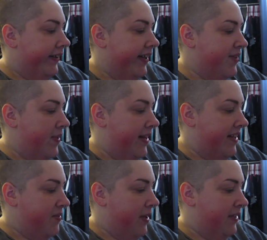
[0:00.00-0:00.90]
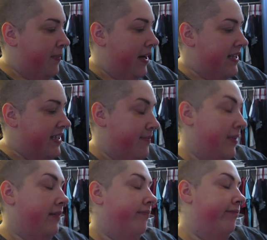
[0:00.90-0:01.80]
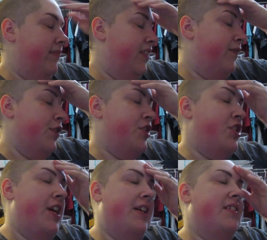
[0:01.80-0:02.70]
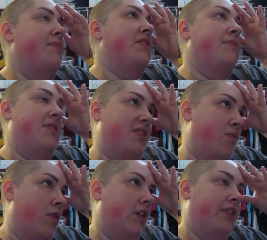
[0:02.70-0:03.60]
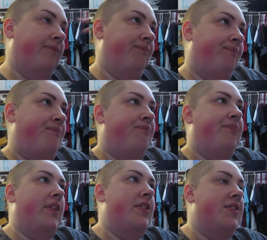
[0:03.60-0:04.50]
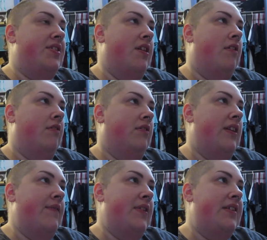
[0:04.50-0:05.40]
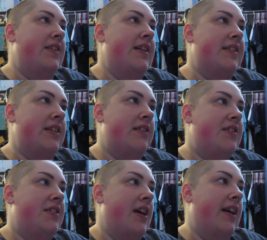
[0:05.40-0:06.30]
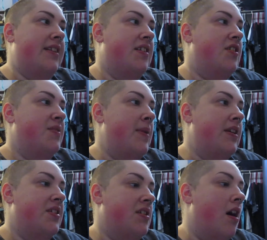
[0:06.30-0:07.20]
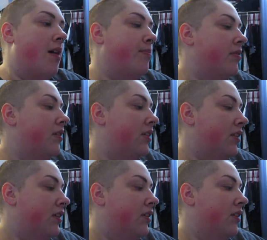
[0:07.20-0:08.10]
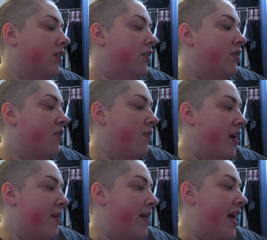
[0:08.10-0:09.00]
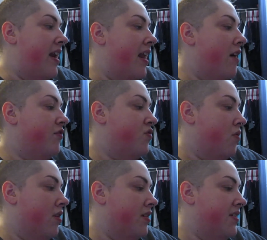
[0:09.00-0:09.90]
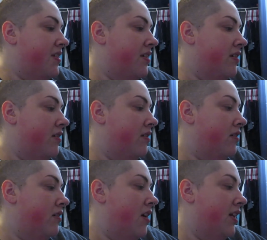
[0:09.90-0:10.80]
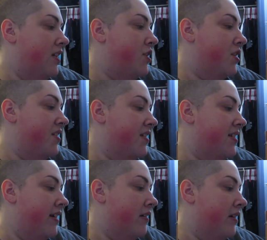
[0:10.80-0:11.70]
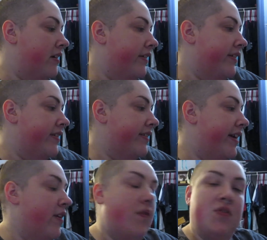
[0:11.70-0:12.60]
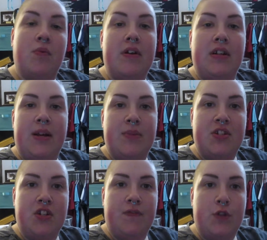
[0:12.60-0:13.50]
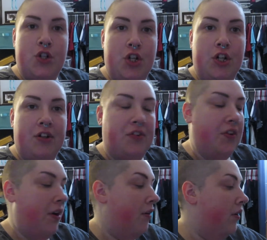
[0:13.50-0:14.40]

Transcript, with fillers: That's why I like direct deposit, but the first check sometimes doesn't work. So, if it doesn't, I guess I'll just make a stop when I'm heading out towards Alicia's on Saturday because I know there's one in Leominster for sure. So,